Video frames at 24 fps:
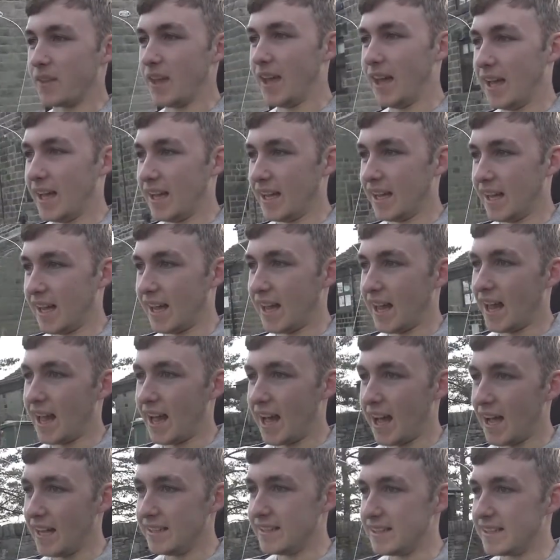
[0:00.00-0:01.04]

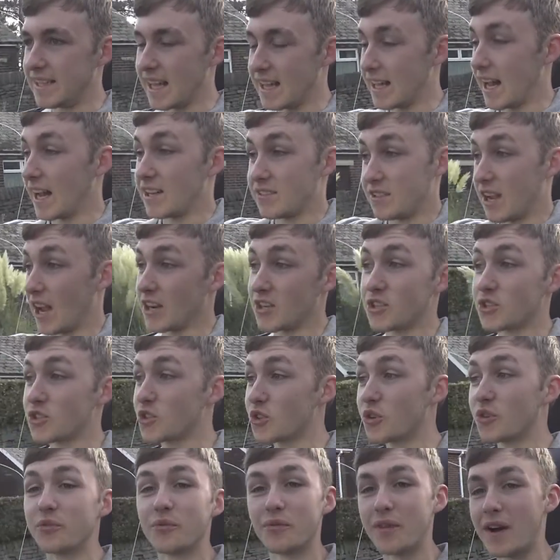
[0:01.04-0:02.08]
I just
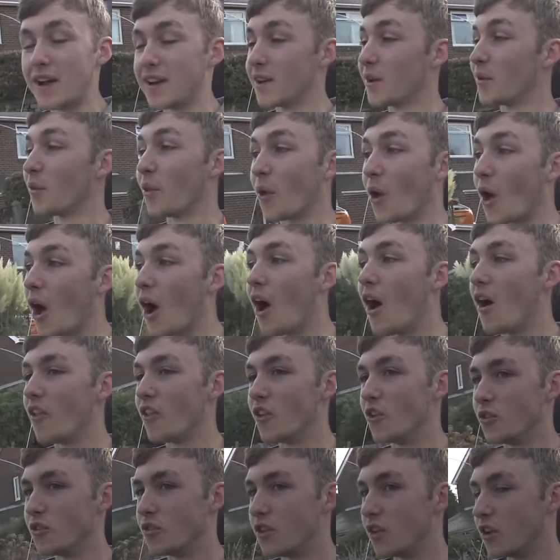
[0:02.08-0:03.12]
couldn't find another car
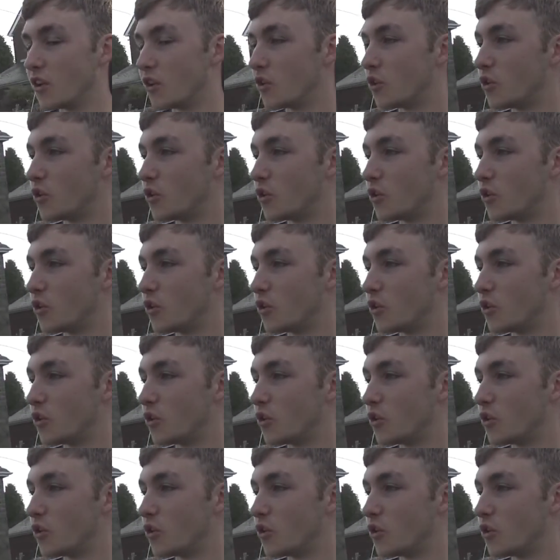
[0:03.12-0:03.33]
that